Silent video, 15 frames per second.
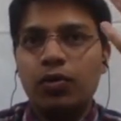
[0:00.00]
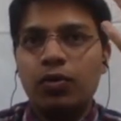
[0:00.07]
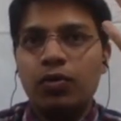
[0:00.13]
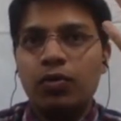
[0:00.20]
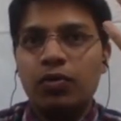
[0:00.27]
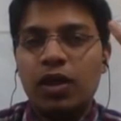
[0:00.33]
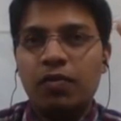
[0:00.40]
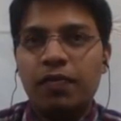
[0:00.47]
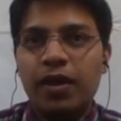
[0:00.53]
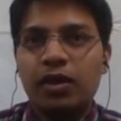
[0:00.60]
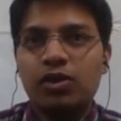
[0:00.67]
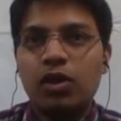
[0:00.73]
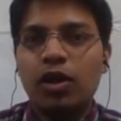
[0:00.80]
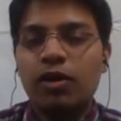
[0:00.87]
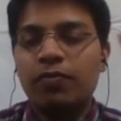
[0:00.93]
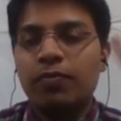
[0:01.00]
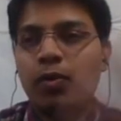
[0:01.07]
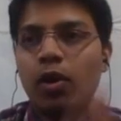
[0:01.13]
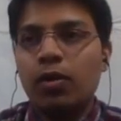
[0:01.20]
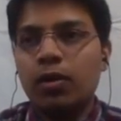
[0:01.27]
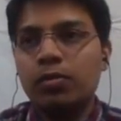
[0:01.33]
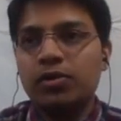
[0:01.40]
They'll face a lot of
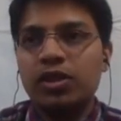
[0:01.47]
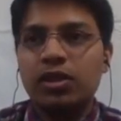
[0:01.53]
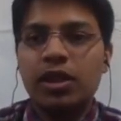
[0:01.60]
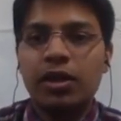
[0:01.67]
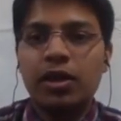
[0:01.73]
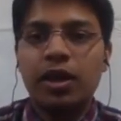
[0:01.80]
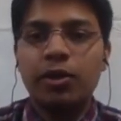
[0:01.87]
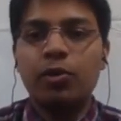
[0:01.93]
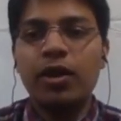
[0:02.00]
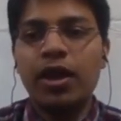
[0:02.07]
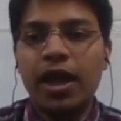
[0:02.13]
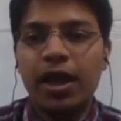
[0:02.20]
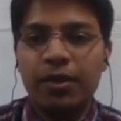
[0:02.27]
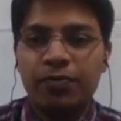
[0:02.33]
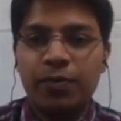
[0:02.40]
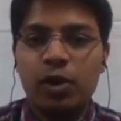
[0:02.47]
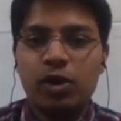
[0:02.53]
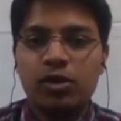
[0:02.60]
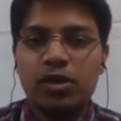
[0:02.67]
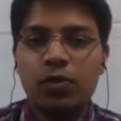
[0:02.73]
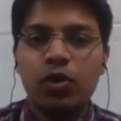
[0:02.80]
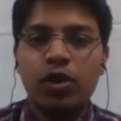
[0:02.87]
problems in their day-to-day life because
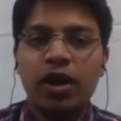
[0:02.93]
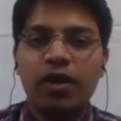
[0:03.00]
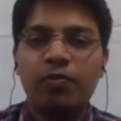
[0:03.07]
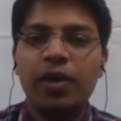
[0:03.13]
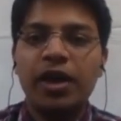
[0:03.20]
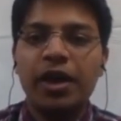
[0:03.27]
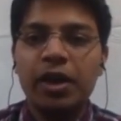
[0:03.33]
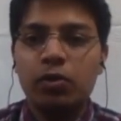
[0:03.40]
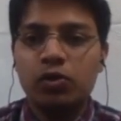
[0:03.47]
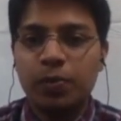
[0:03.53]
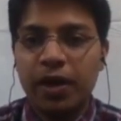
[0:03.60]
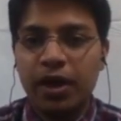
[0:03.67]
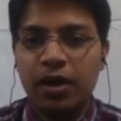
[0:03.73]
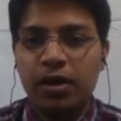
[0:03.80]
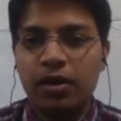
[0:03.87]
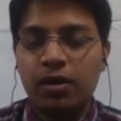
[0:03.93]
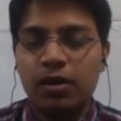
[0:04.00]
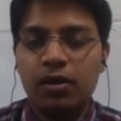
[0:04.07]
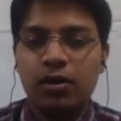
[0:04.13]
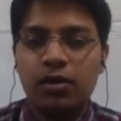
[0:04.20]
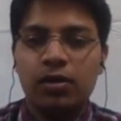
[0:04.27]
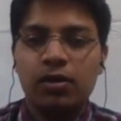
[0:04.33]
they won't have money to spend.
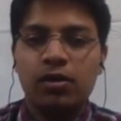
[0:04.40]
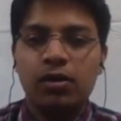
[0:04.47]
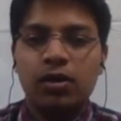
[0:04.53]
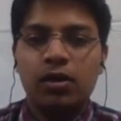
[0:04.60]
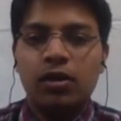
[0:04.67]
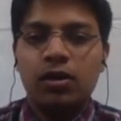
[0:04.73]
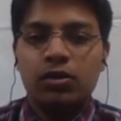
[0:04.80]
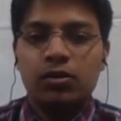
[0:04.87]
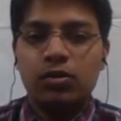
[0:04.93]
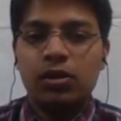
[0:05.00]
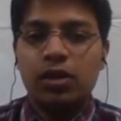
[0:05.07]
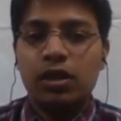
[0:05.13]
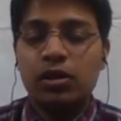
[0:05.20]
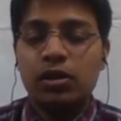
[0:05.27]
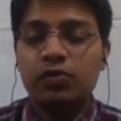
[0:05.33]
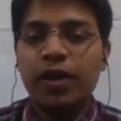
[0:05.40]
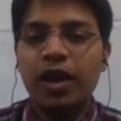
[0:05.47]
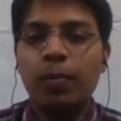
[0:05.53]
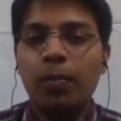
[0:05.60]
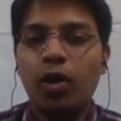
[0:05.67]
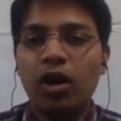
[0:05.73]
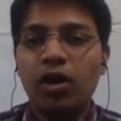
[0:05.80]
So this is very
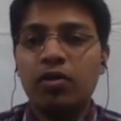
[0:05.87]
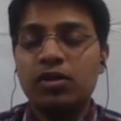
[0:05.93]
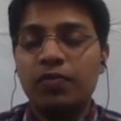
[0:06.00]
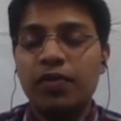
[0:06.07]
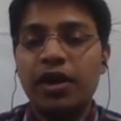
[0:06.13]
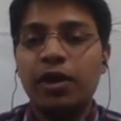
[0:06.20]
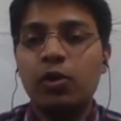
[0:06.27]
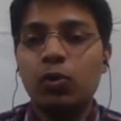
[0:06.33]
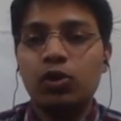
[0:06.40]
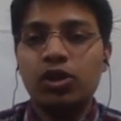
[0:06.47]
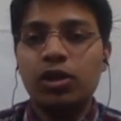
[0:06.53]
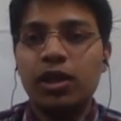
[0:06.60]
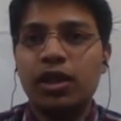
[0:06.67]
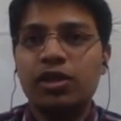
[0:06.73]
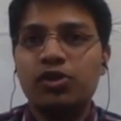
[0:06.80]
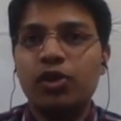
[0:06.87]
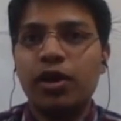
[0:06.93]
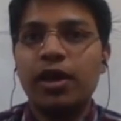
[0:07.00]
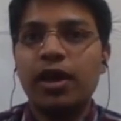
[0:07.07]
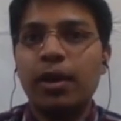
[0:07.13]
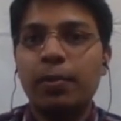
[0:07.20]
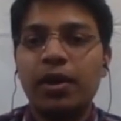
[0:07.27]
important. This is a very crucial thing. It's not a
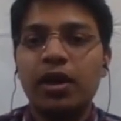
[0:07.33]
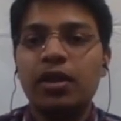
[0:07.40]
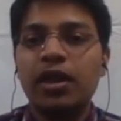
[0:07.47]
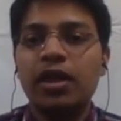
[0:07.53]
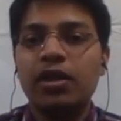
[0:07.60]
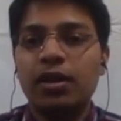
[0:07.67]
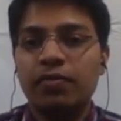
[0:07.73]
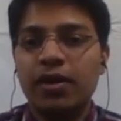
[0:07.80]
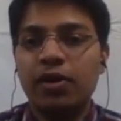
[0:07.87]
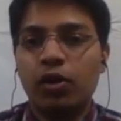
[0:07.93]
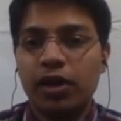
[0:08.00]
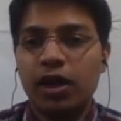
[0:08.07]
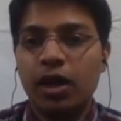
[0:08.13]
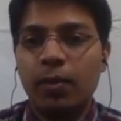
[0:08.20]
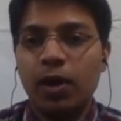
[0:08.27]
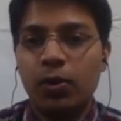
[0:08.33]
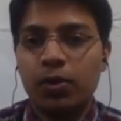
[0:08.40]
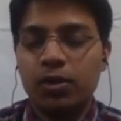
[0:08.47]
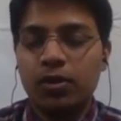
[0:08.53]
temporary thing that we are talking about.